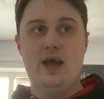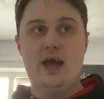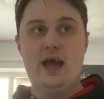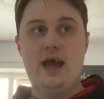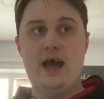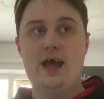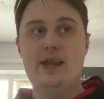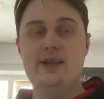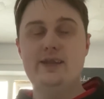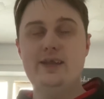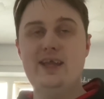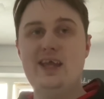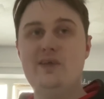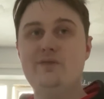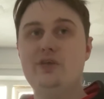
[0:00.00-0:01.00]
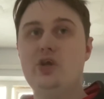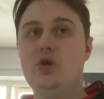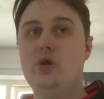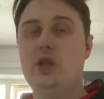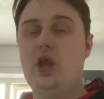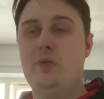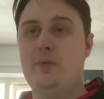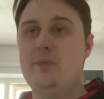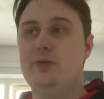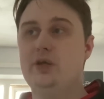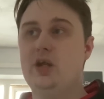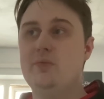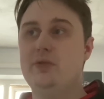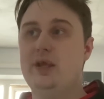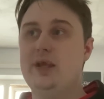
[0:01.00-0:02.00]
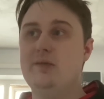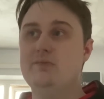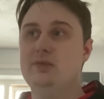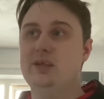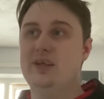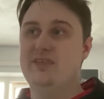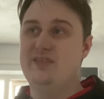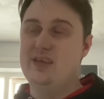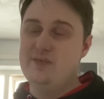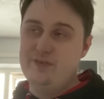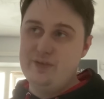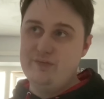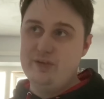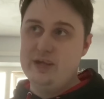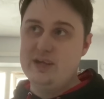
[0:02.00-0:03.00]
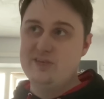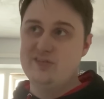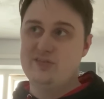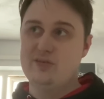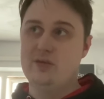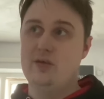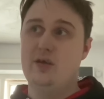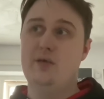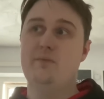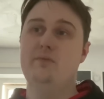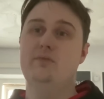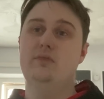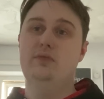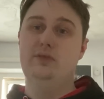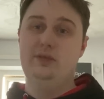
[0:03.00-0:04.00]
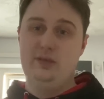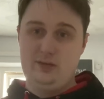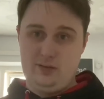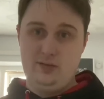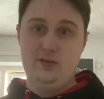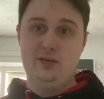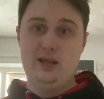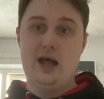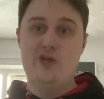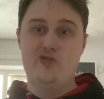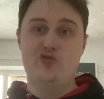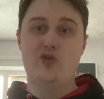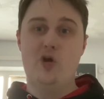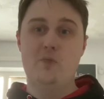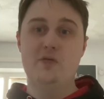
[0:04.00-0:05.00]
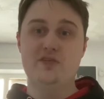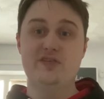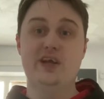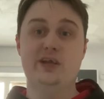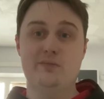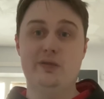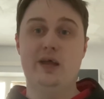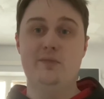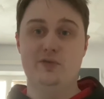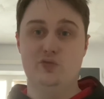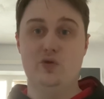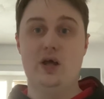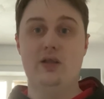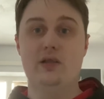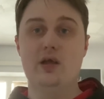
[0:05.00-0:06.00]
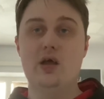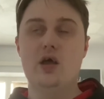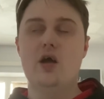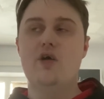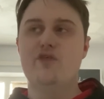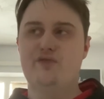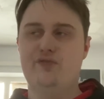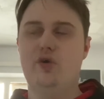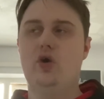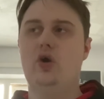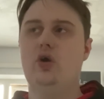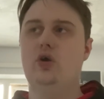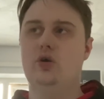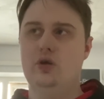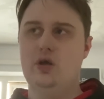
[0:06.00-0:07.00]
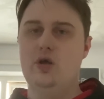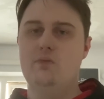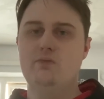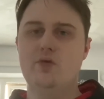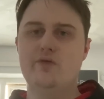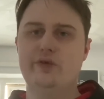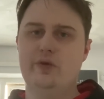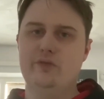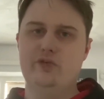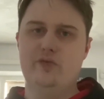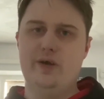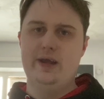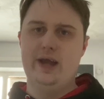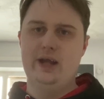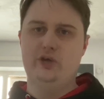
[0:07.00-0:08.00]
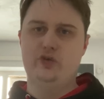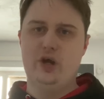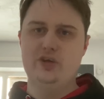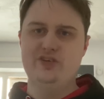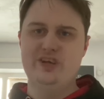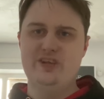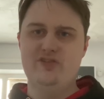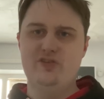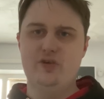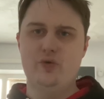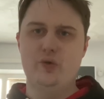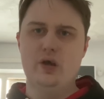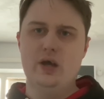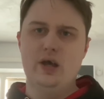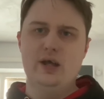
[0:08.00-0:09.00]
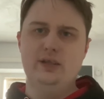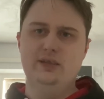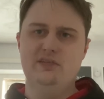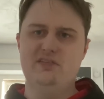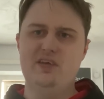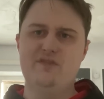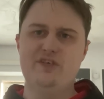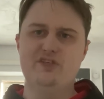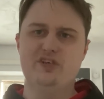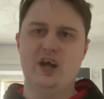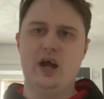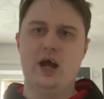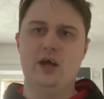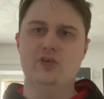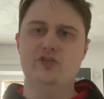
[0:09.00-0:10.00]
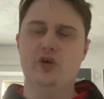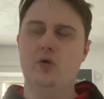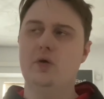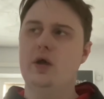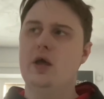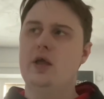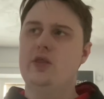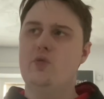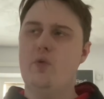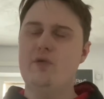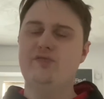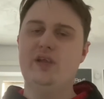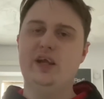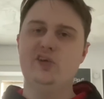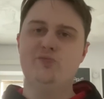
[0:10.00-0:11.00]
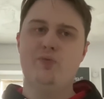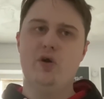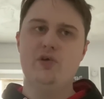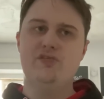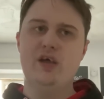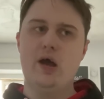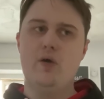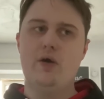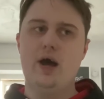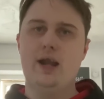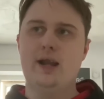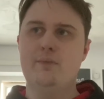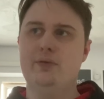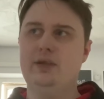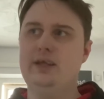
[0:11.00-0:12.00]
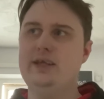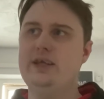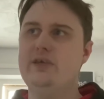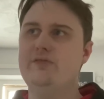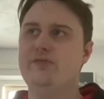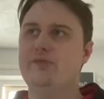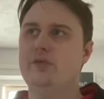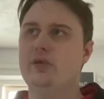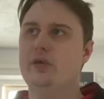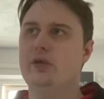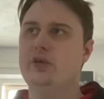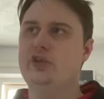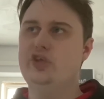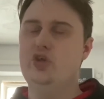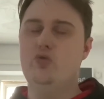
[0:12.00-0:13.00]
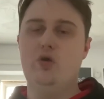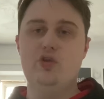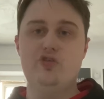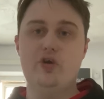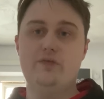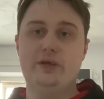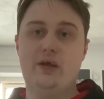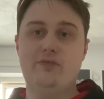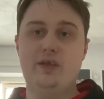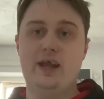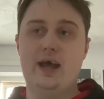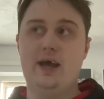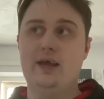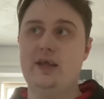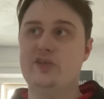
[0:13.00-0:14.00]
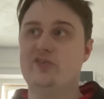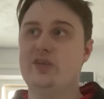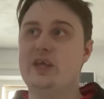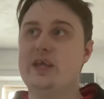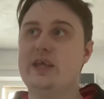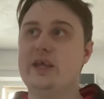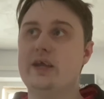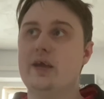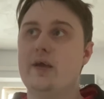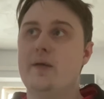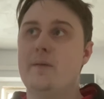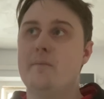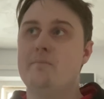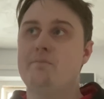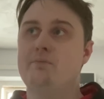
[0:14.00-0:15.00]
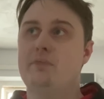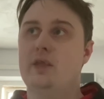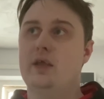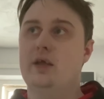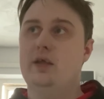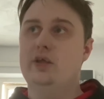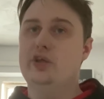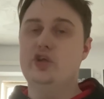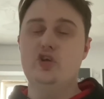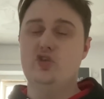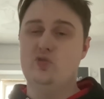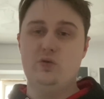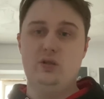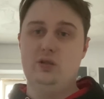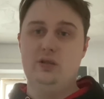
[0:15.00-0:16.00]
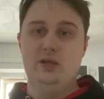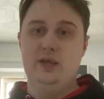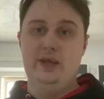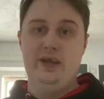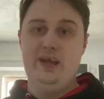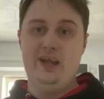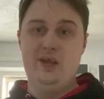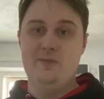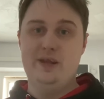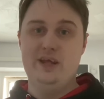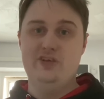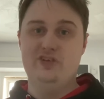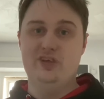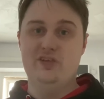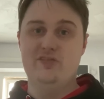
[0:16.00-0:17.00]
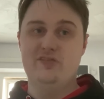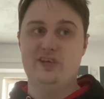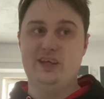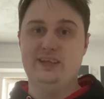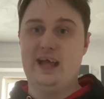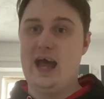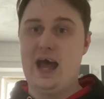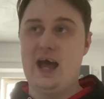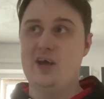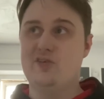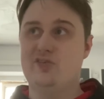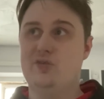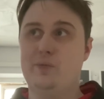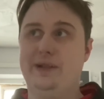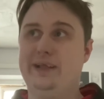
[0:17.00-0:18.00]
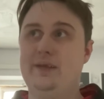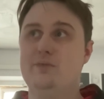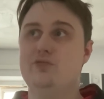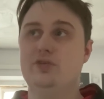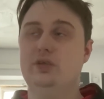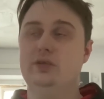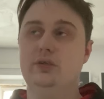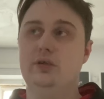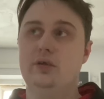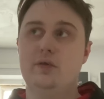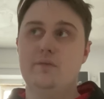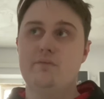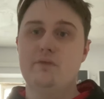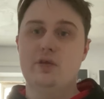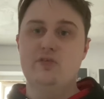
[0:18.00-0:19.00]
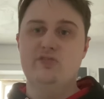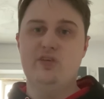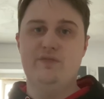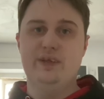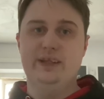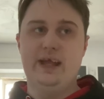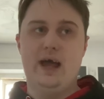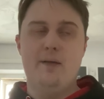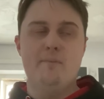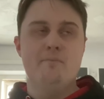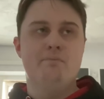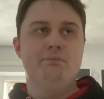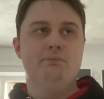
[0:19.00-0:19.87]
And even though a lot of people are going to blame Latifi for this, Lance Stroll must take the blame as well for moving over to the and crashing into Latifi's car. So the red flag is brought out, and I believe Q1 is over after that. It's the usual eliminations like the Haas, the Williams and stuff like that.